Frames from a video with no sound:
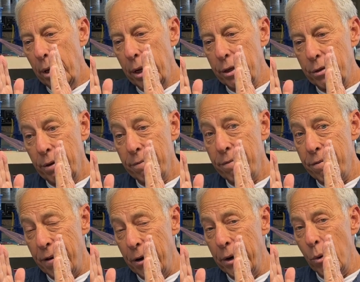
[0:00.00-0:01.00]
it's
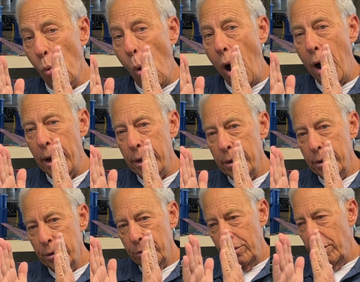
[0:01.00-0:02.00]
very wide
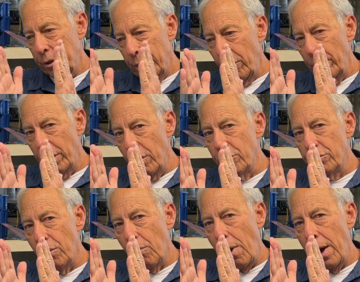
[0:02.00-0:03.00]
and it can only go
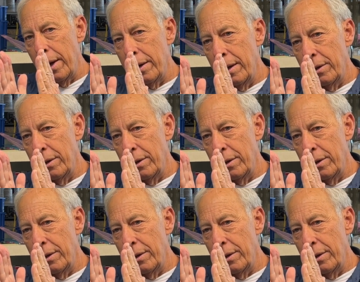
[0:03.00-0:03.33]
so wide.